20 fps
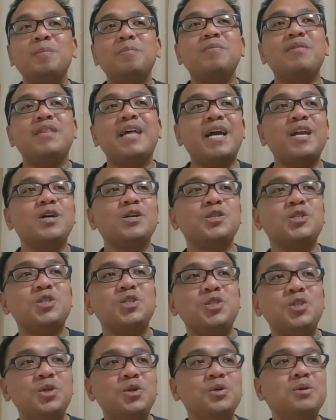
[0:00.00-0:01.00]
that
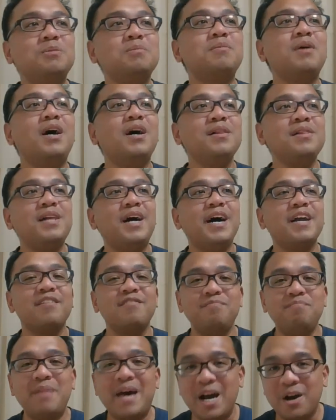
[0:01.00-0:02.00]
assume a lot
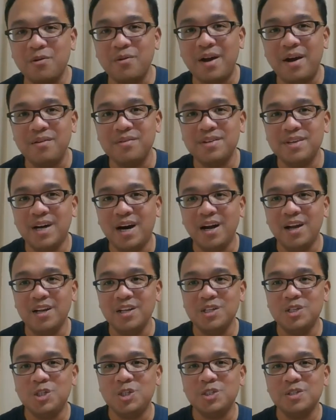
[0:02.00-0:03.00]
of background
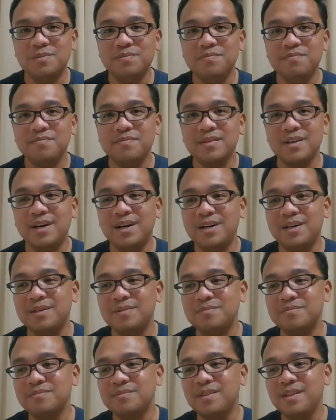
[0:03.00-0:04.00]
knowledge
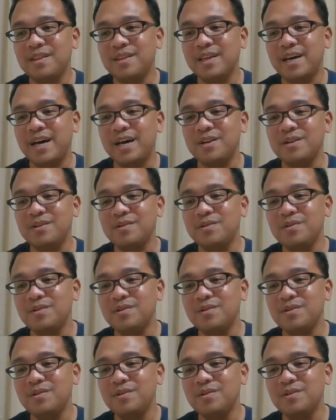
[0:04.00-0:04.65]
that